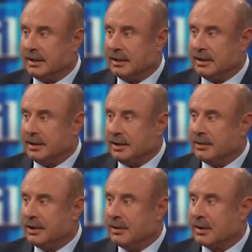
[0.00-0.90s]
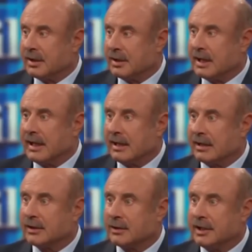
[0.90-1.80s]
you two are entitled to
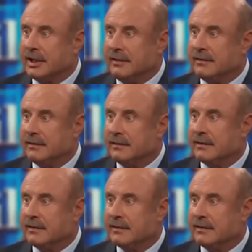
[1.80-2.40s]
grieve